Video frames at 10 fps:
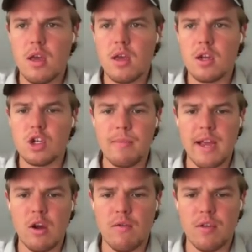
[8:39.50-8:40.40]
Jump
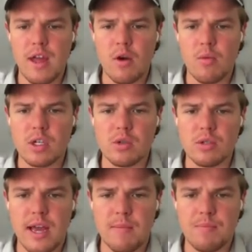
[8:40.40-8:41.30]
back over to that original
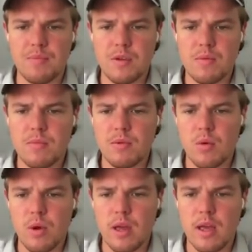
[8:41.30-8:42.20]
zap.
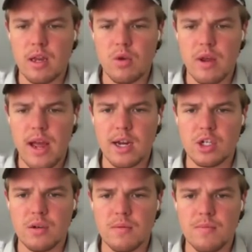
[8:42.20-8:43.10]
Go ahead and go to
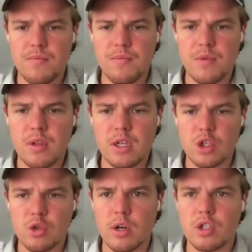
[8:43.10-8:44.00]
action,
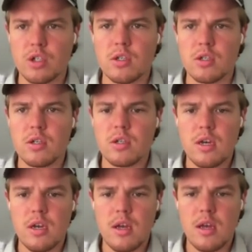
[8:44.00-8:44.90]
instructions,
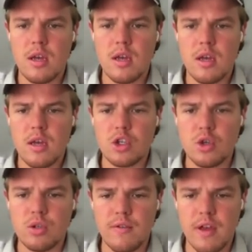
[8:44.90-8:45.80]

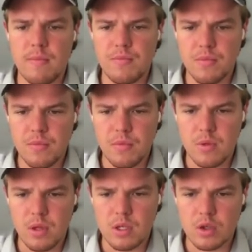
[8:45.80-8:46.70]
choose event.
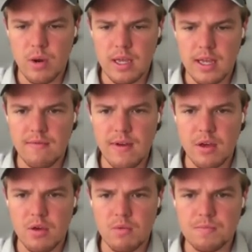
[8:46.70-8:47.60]
Let's go ahead and get
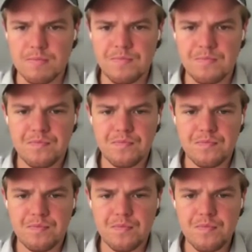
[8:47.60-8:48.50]
value.
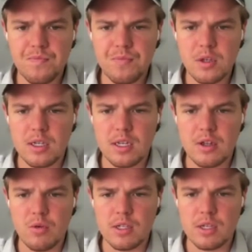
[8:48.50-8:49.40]

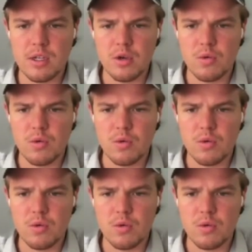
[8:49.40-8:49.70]
Continue, continue.